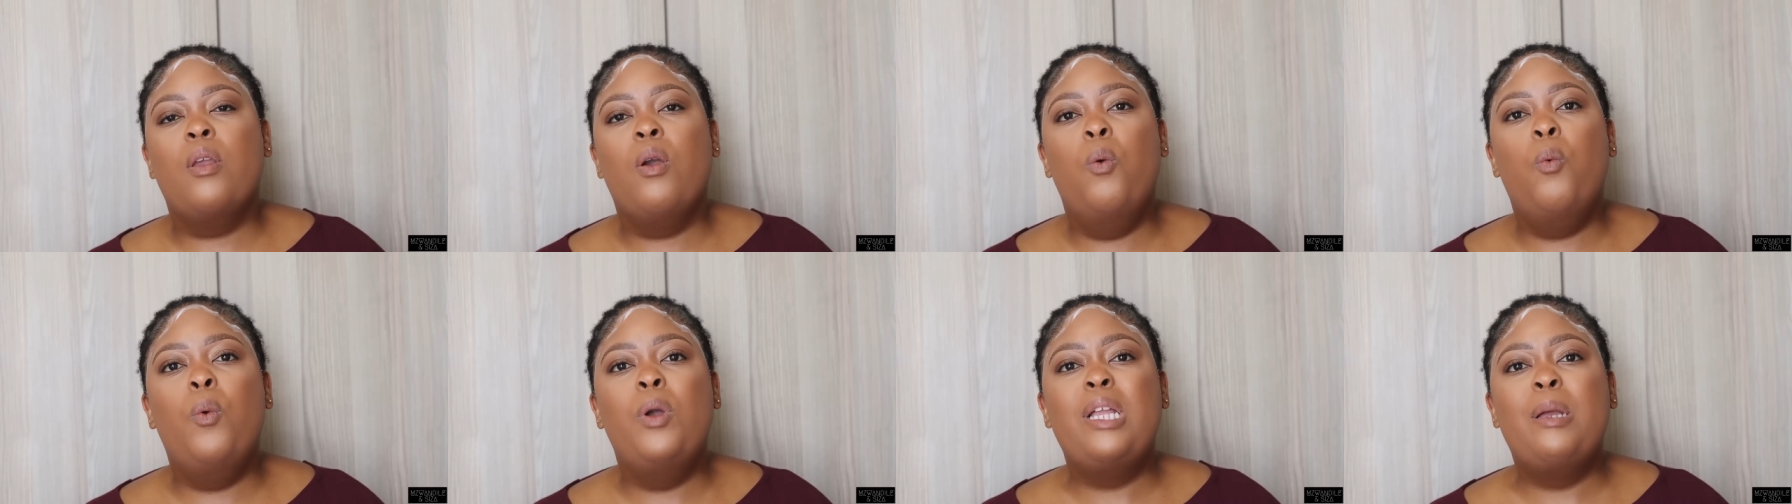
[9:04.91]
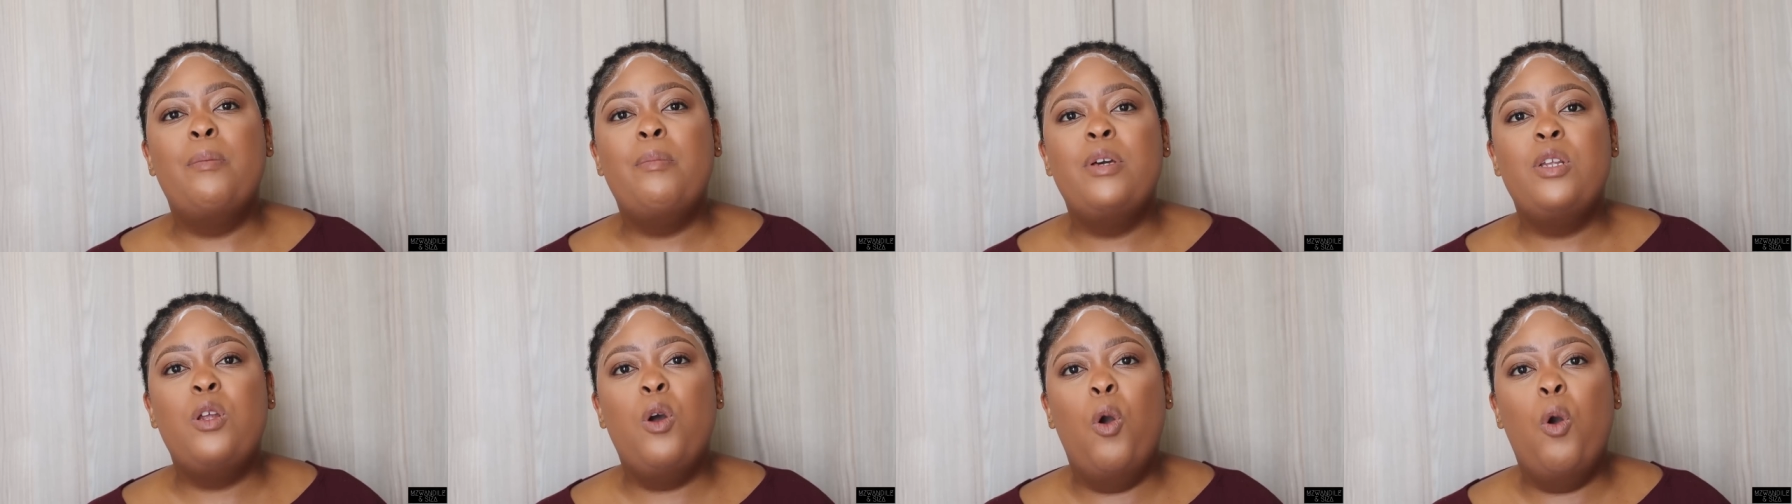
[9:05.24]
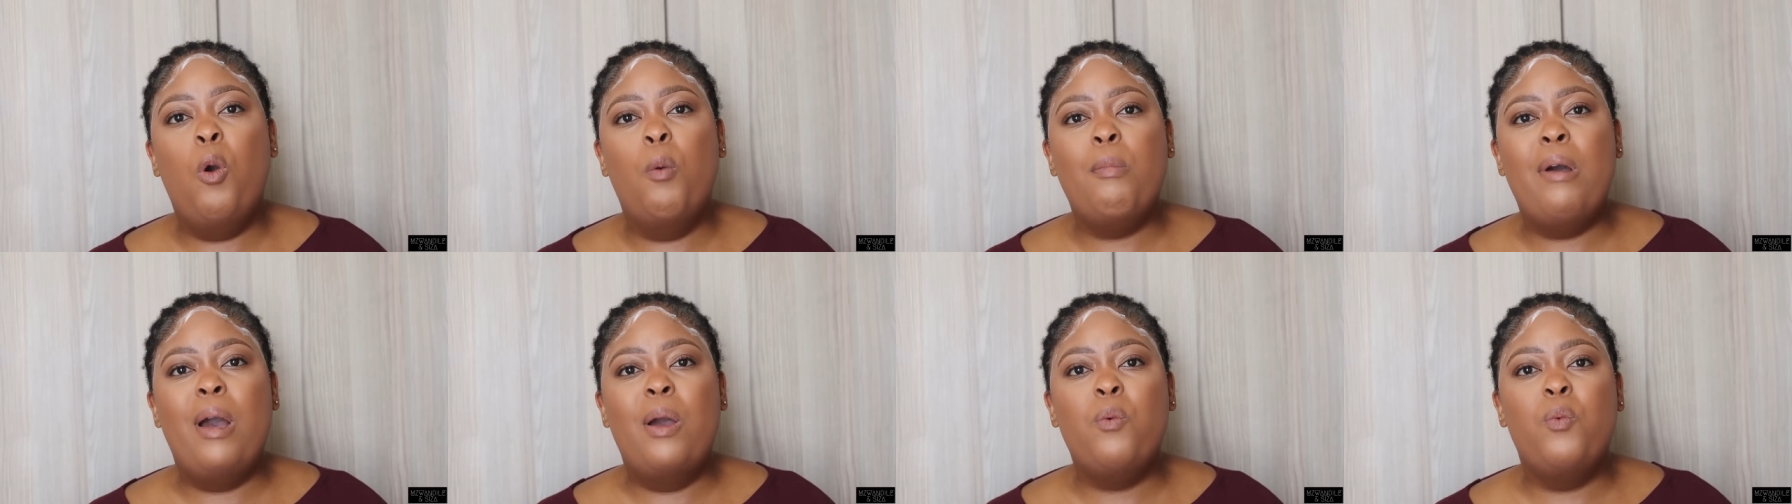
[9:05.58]
when I'm at
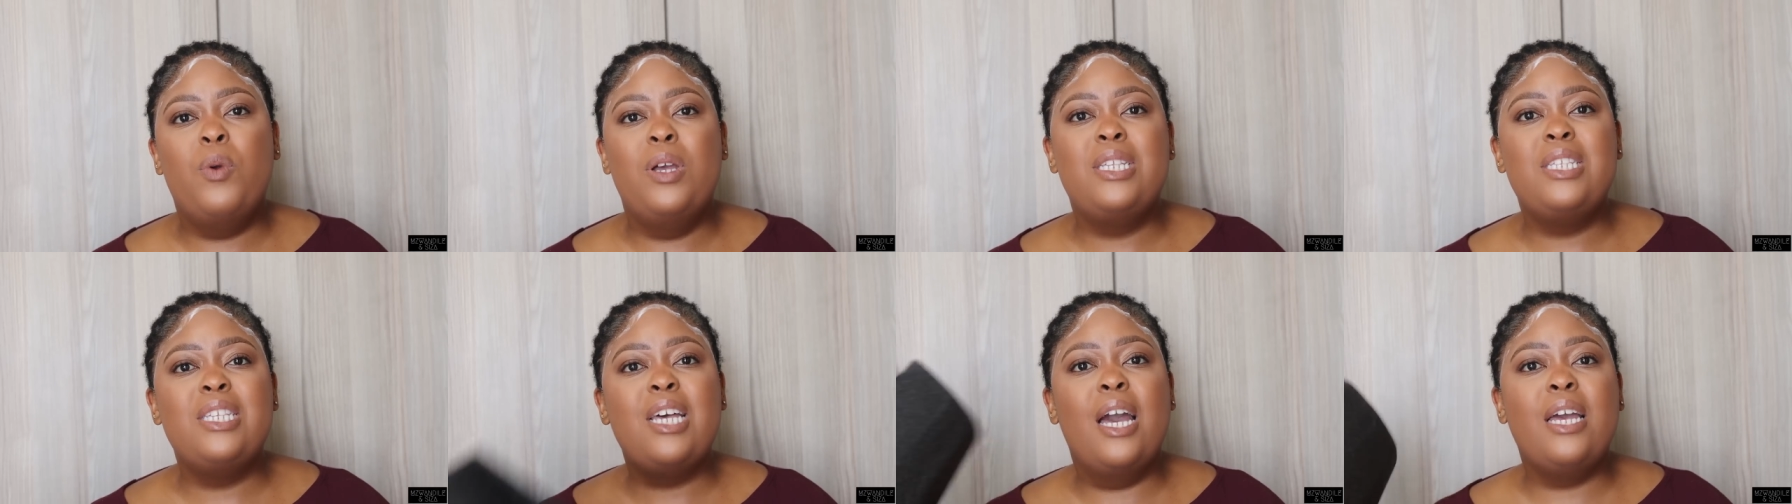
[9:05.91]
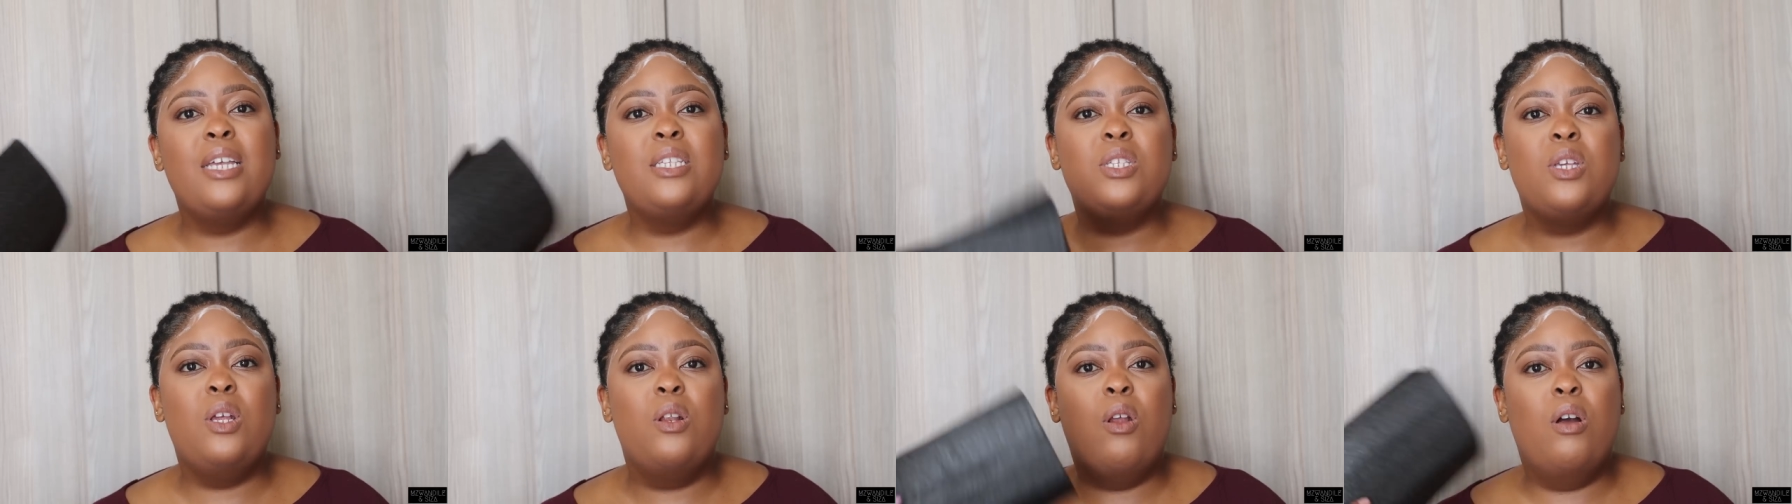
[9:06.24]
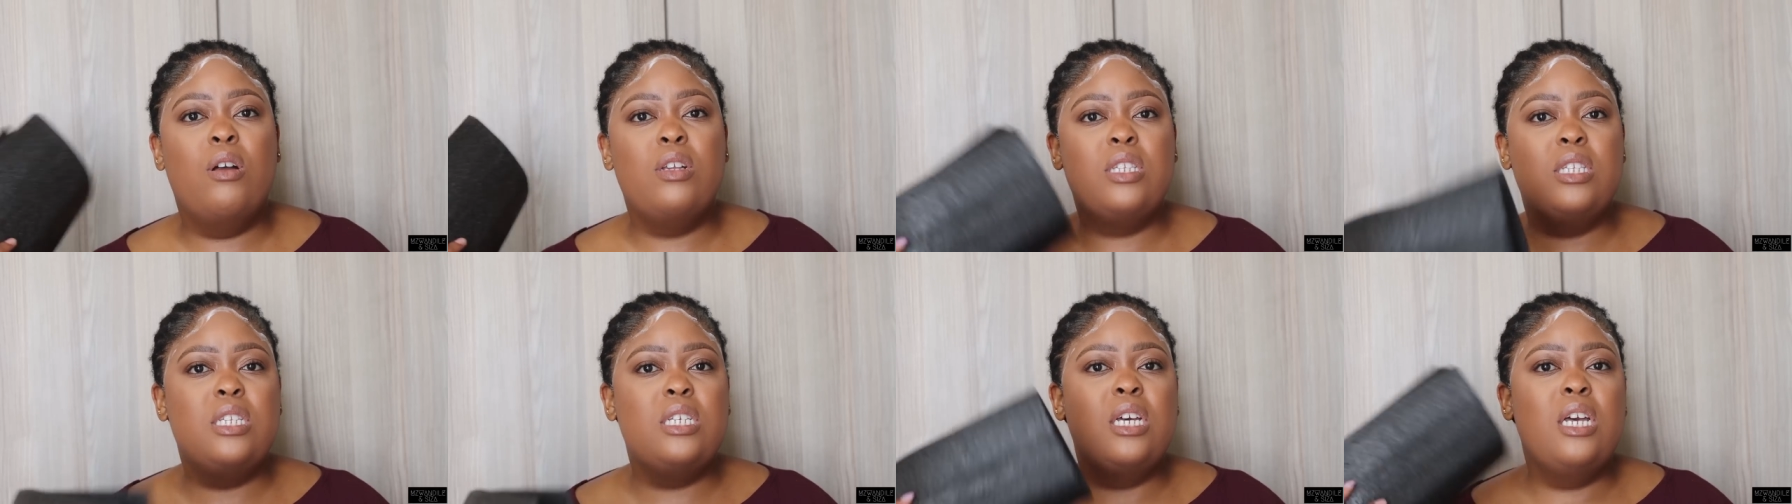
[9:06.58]
home I wear tights a
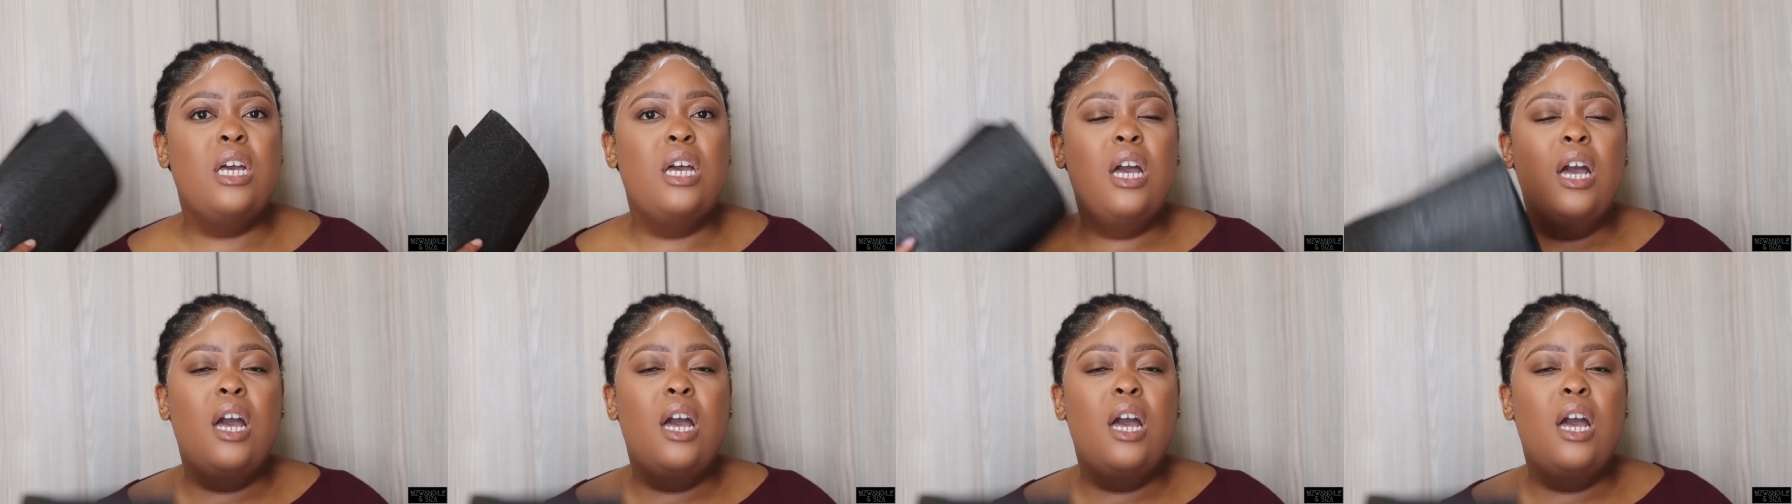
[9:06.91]
lot